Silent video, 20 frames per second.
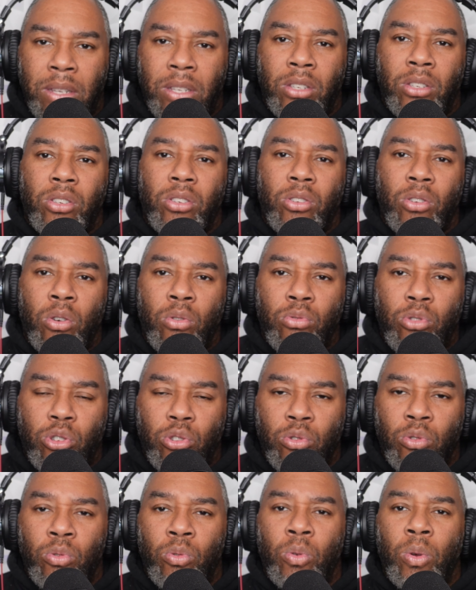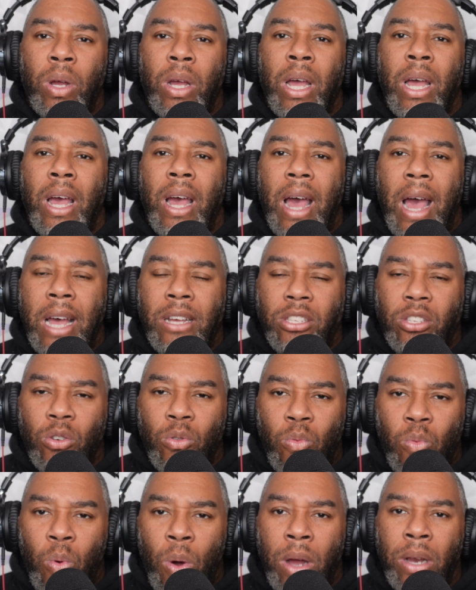This is so true as
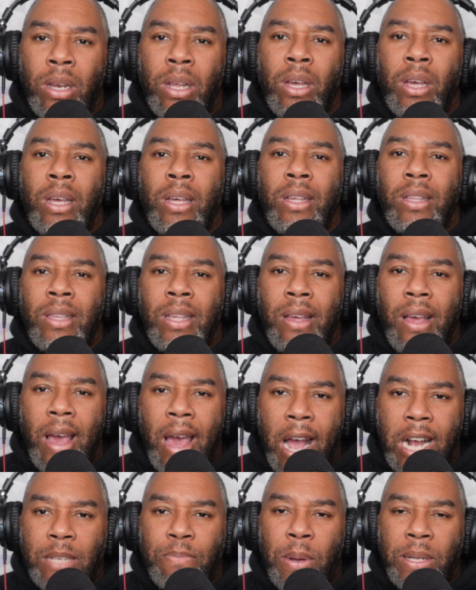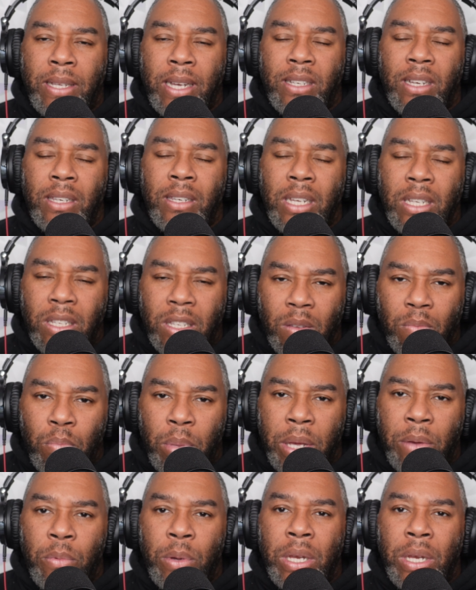to what the expectation needs to be.